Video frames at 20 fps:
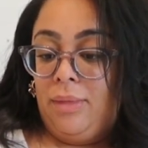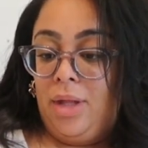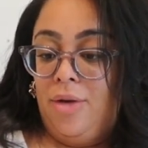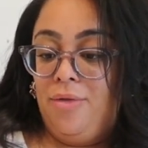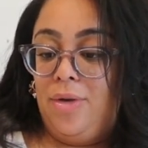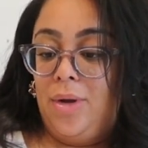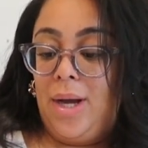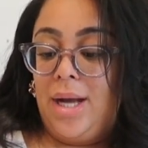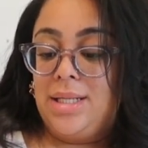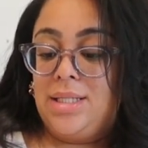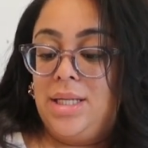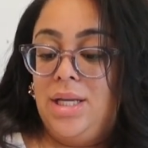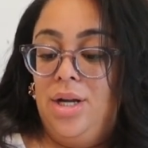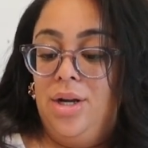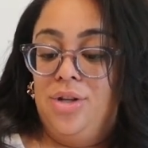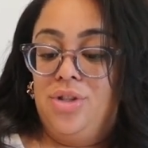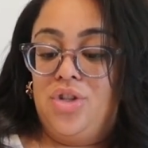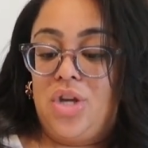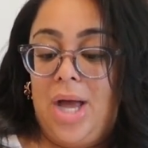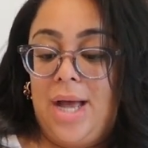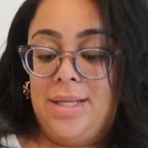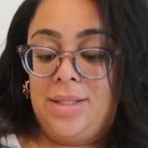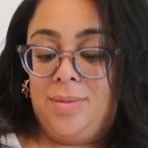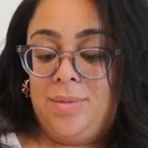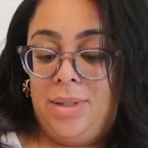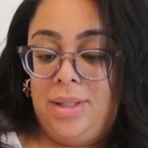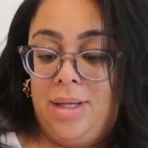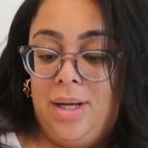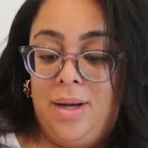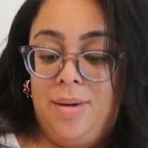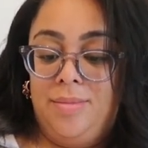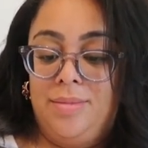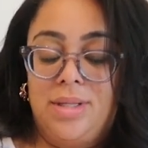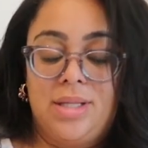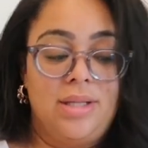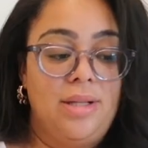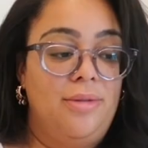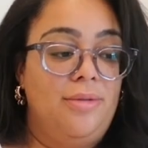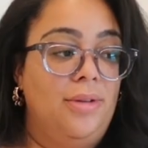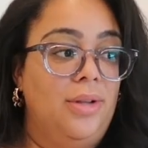If you guys hear Jasmine
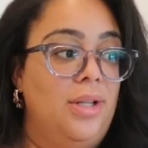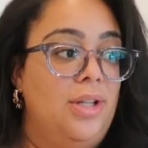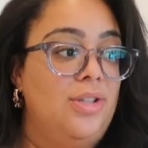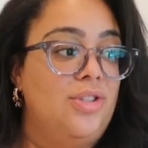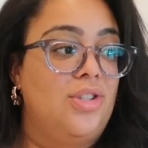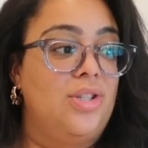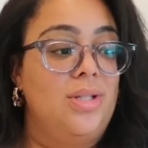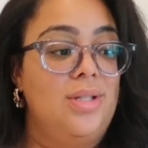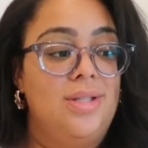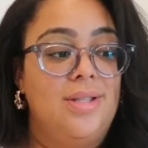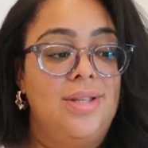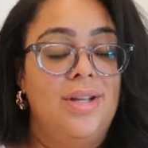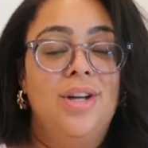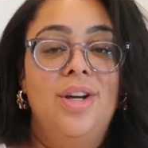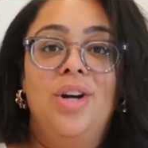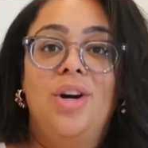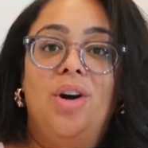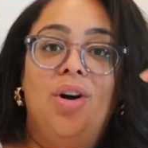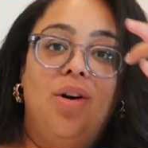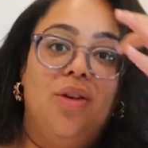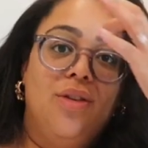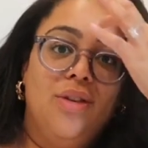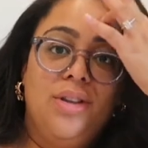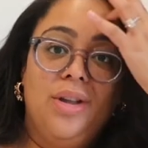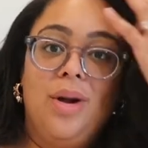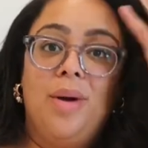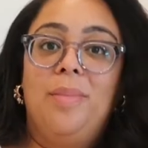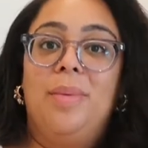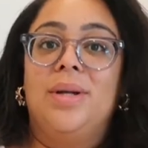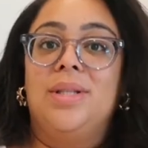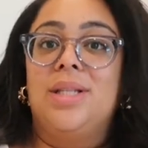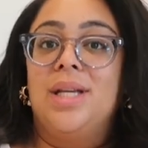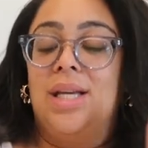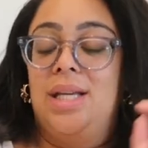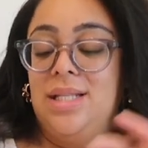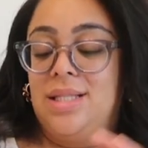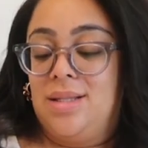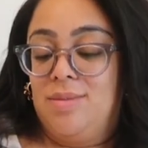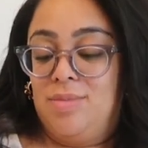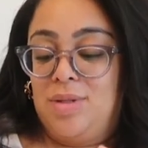sniffling, she's over there about to
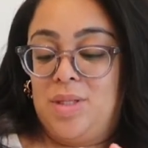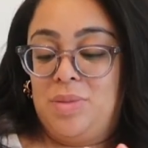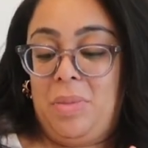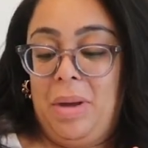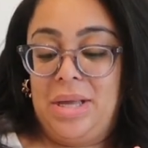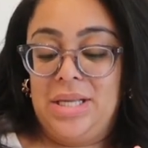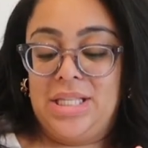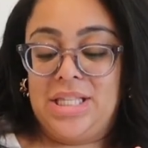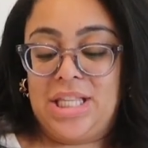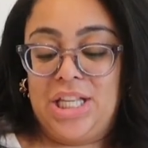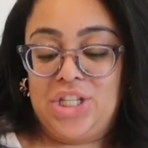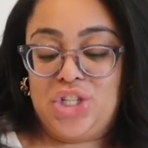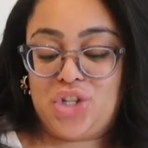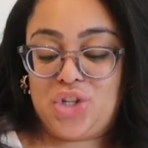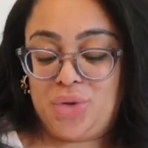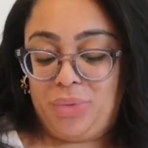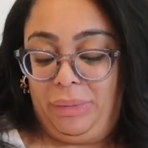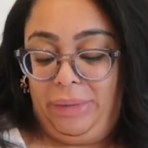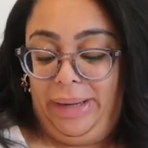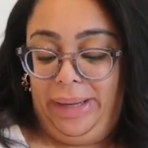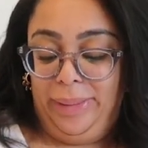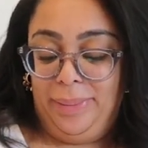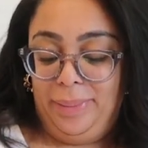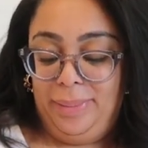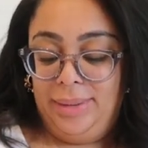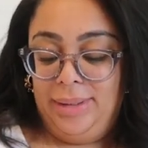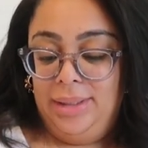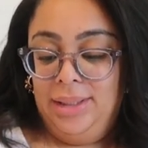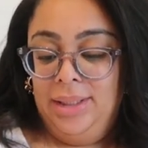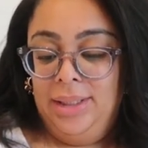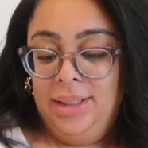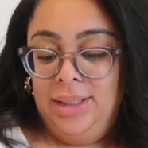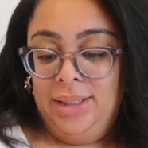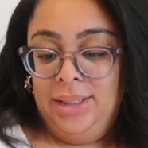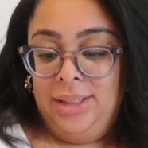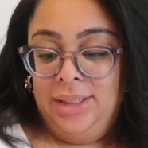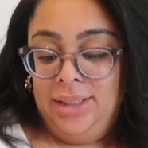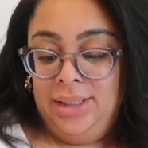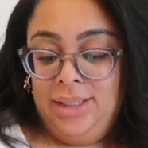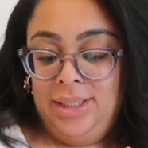eat some spiced shrimp.
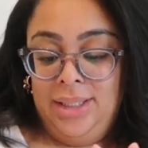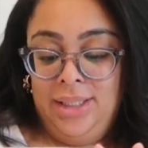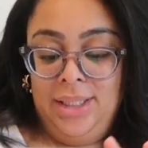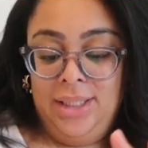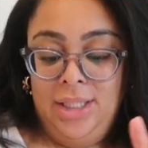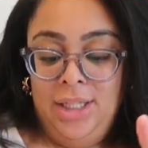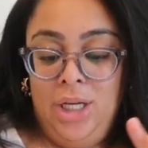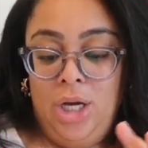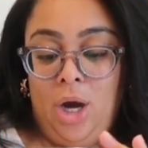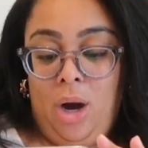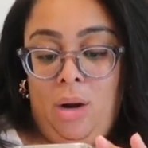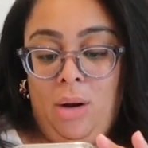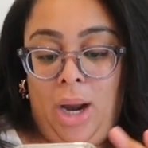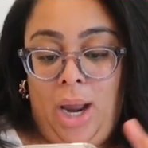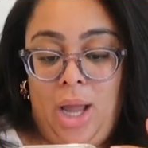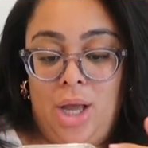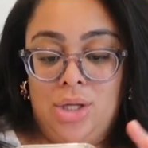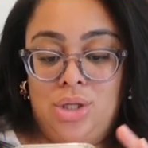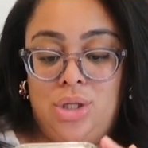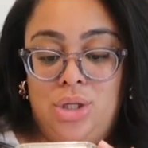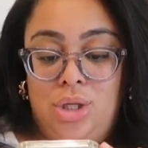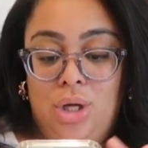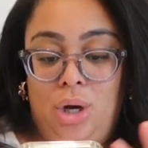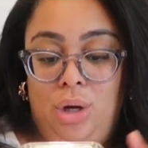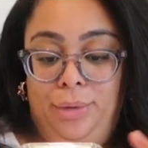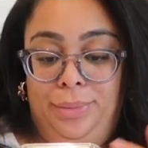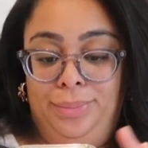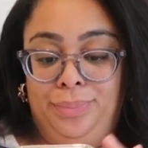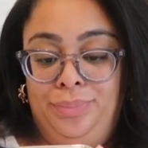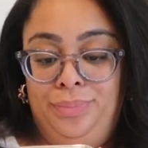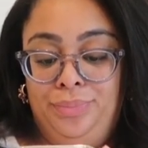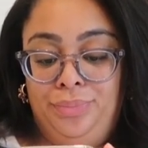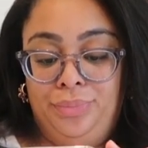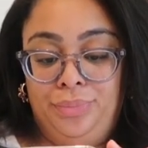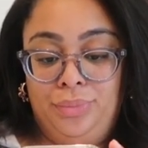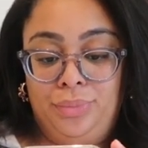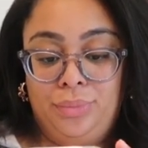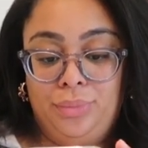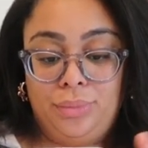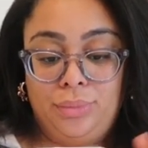Okay, so
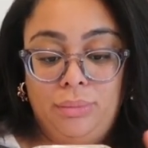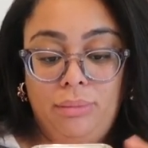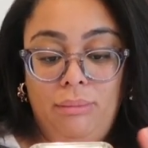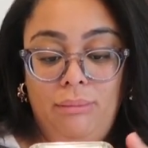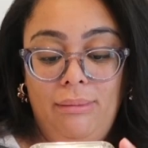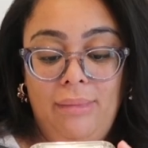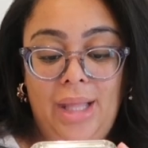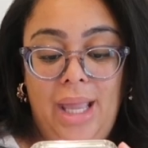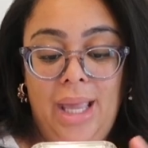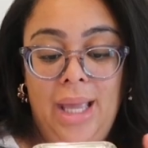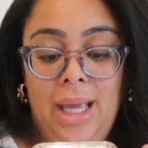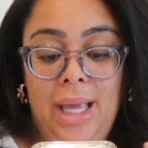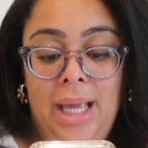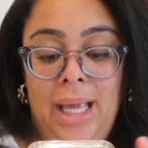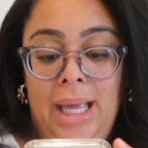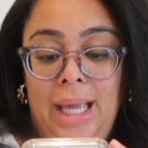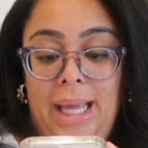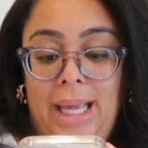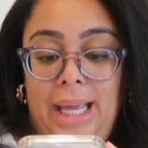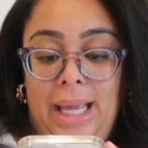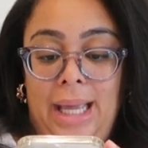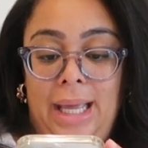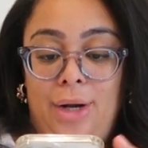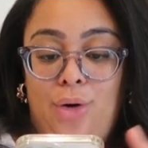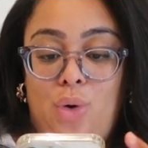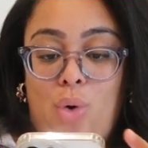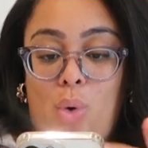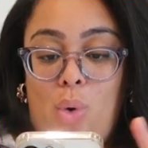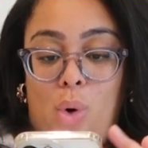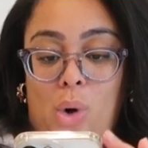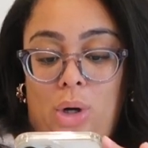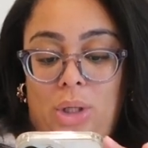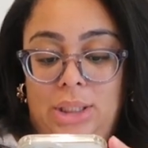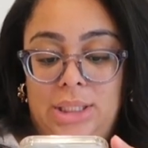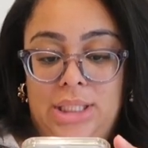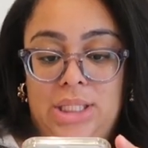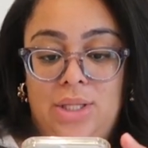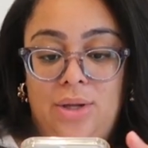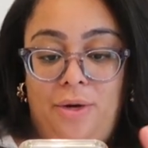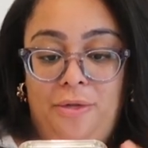it
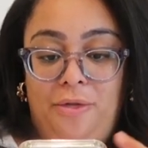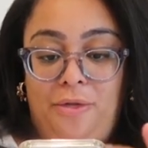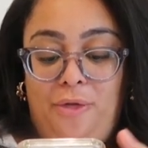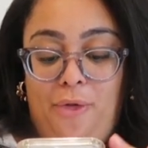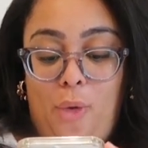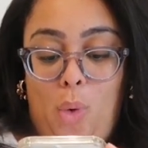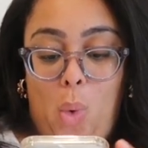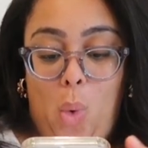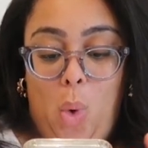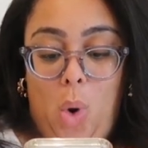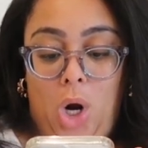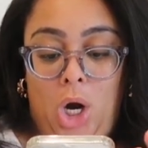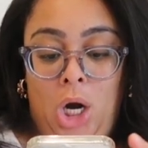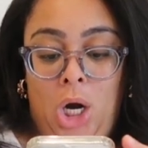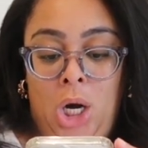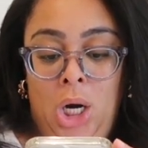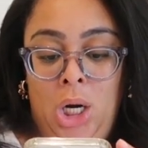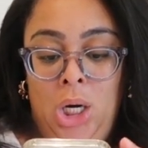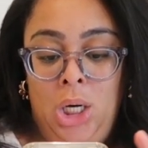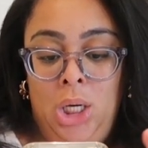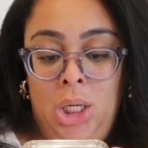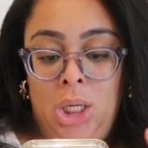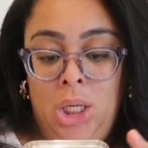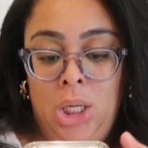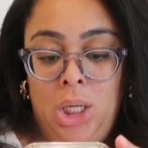calls for,